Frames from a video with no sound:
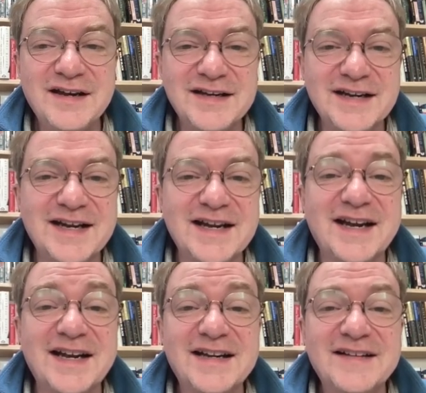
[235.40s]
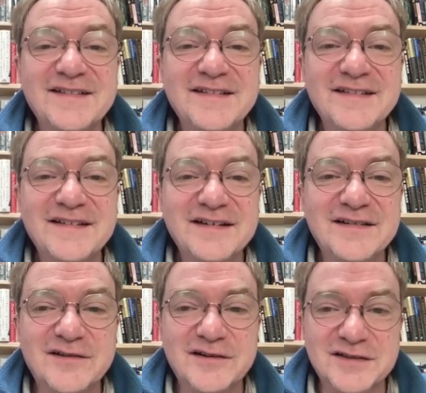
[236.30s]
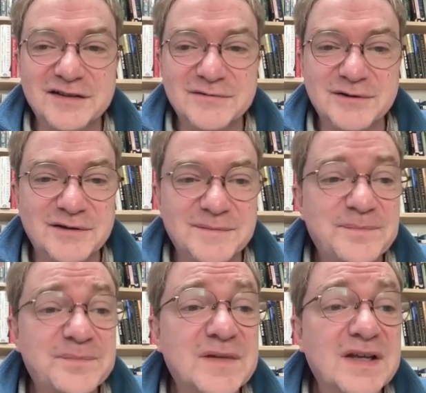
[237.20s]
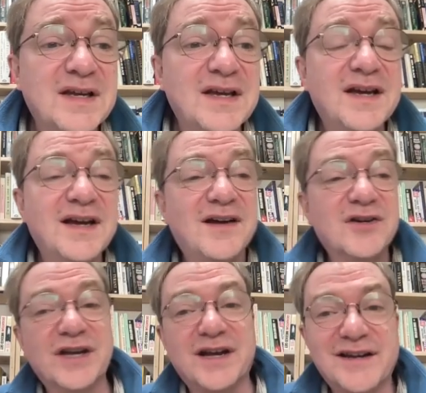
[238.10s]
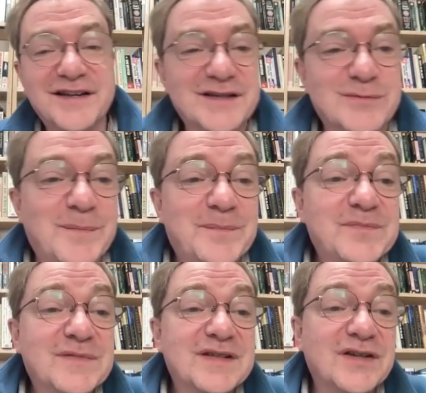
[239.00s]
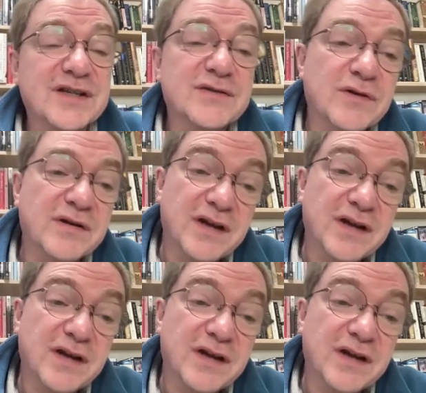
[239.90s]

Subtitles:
Where is it? Here we are. Okay, I like this one. So this,